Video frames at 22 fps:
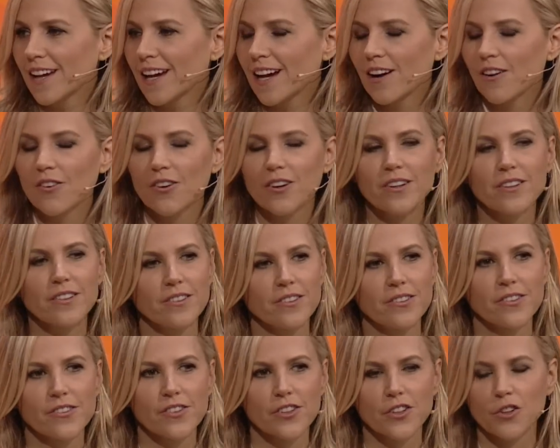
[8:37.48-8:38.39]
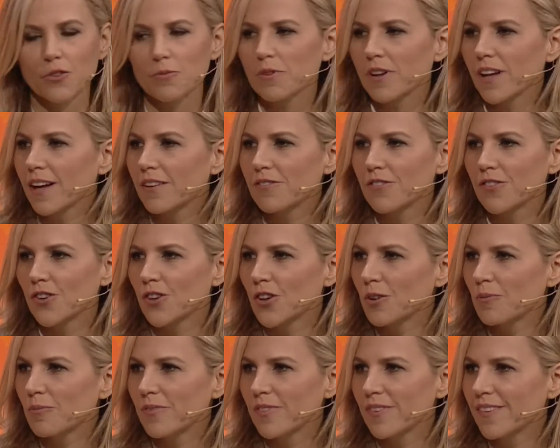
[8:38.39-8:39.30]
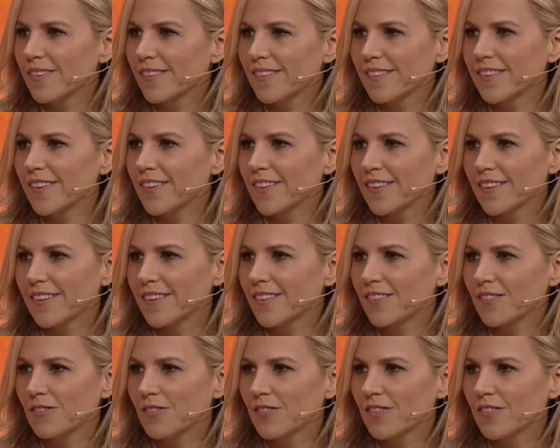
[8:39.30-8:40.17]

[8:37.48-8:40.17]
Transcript: How are you using your platform to